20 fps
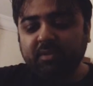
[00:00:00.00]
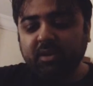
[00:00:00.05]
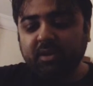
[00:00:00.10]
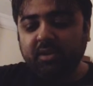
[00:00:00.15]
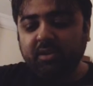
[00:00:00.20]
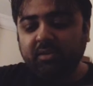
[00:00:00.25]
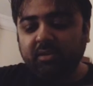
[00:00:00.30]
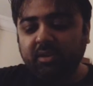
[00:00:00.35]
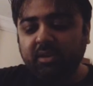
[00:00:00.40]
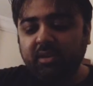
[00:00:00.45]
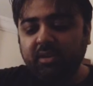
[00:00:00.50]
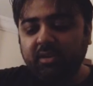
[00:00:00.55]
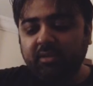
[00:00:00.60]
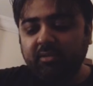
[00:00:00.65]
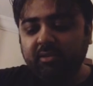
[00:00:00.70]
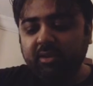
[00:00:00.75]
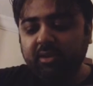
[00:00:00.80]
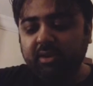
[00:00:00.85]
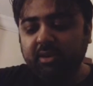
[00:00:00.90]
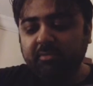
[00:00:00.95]
I really,
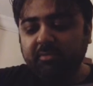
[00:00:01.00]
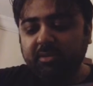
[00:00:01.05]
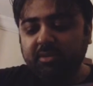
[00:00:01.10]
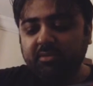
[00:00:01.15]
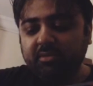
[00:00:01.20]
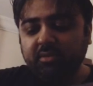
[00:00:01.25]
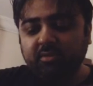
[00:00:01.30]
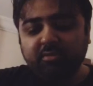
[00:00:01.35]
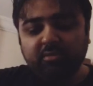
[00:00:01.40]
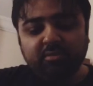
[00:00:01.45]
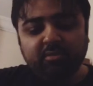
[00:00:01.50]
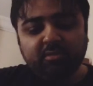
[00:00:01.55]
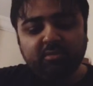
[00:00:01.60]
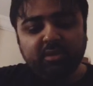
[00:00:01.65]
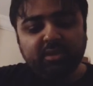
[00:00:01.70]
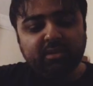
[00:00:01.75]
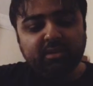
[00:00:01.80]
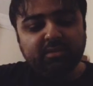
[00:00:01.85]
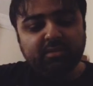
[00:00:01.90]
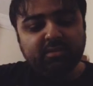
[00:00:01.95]
really miss the good old
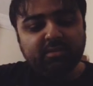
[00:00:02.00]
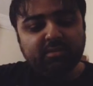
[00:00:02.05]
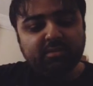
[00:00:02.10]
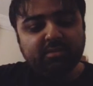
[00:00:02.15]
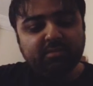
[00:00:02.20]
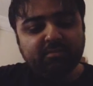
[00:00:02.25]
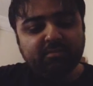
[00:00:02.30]
days.